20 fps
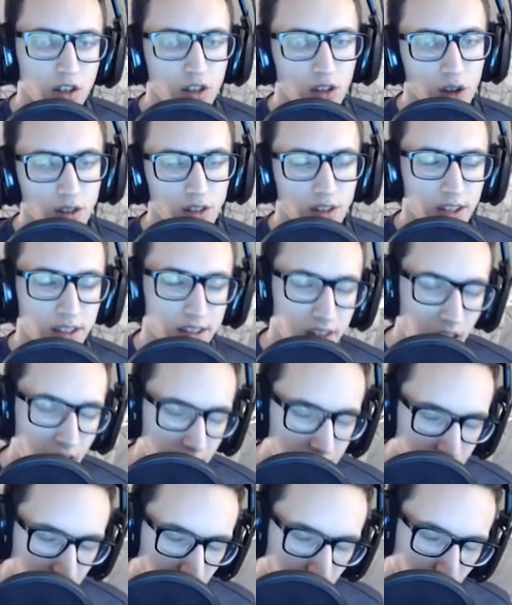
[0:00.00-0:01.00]
So since
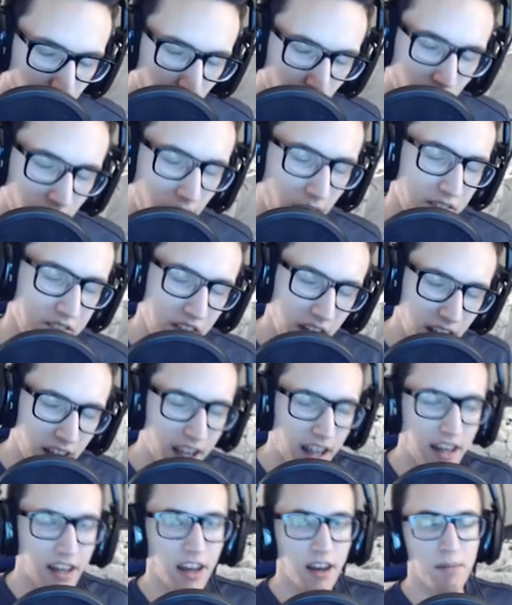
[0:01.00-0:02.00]
that didn't work, I feel
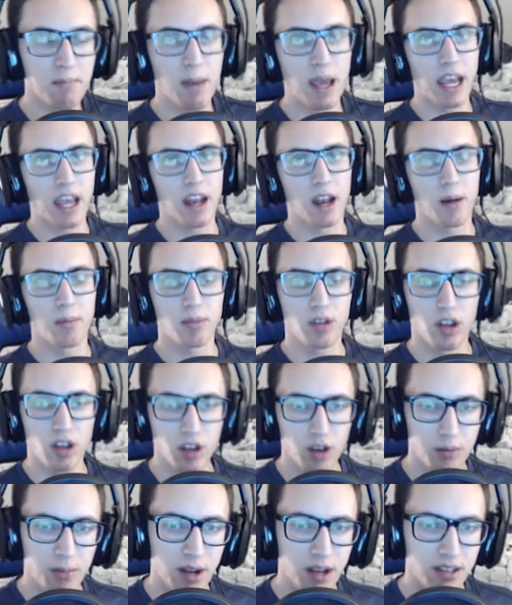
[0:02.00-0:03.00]
like I need to make it up to
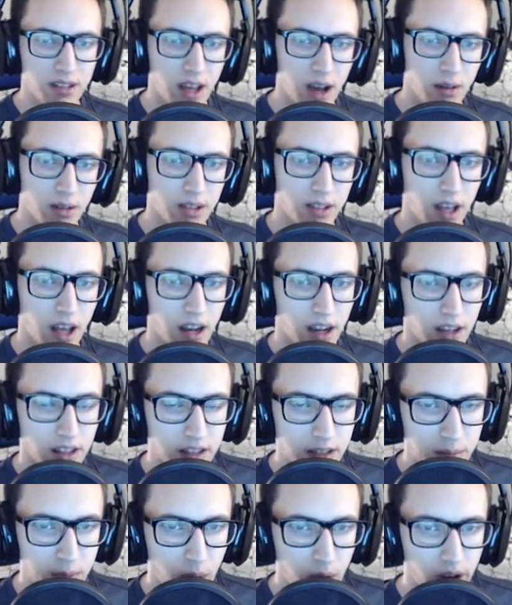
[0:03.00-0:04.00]
you because that was kind of
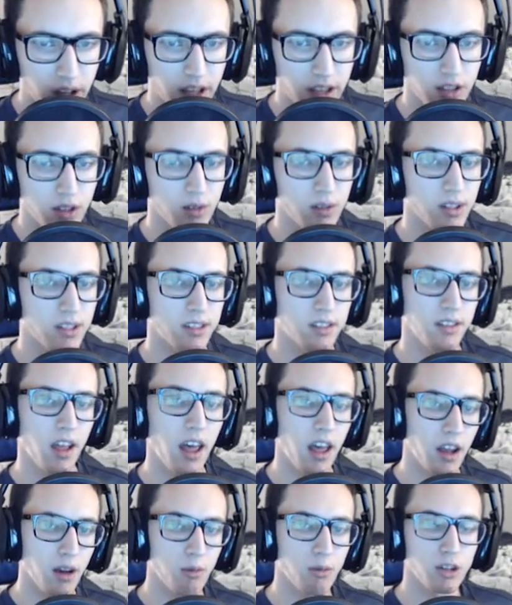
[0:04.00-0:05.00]
disappointing. So
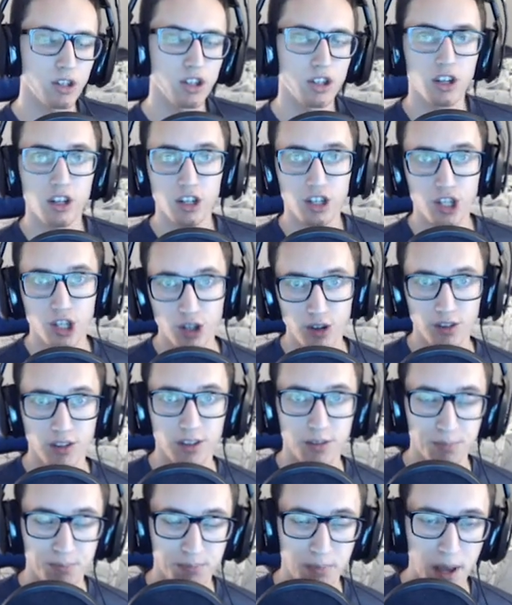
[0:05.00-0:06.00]
instead, we're just going to shoot
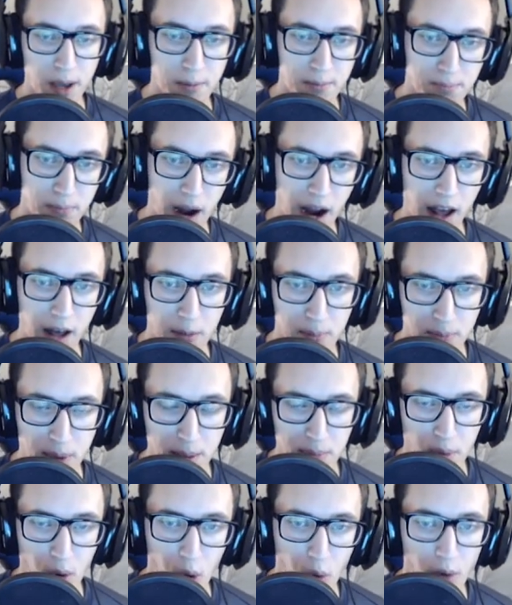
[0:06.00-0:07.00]
this big pile of
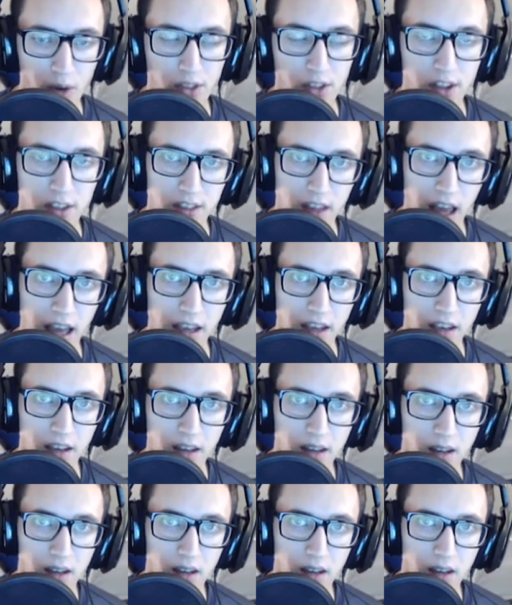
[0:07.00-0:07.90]
people with a tank.